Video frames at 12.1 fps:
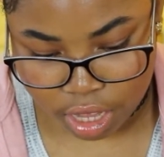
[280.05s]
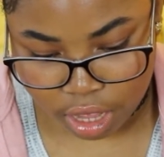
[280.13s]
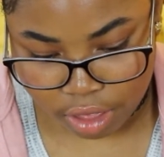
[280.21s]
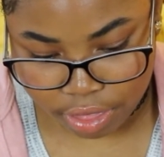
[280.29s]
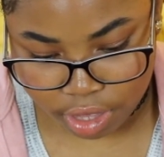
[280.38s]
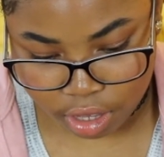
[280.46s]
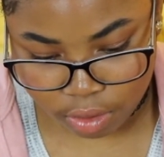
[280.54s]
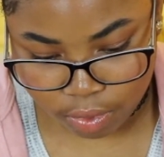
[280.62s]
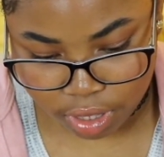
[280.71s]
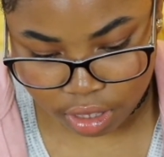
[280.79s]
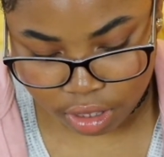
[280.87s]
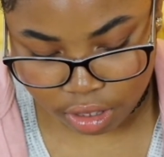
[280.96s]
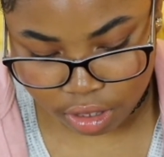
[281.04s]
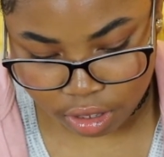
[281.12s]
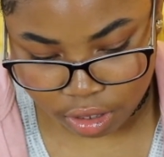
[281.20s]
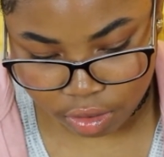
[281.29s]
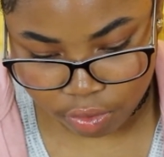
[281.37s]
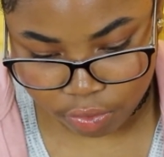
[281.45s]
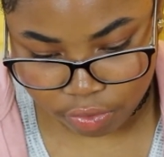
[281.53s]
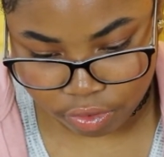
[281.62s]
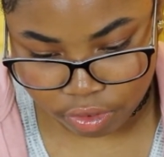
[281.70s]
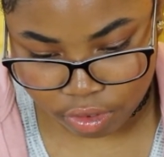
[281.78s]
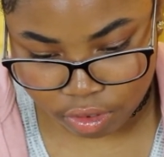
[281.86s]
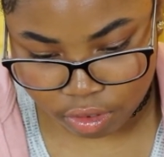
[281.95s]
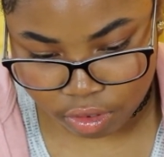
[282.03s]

and then we use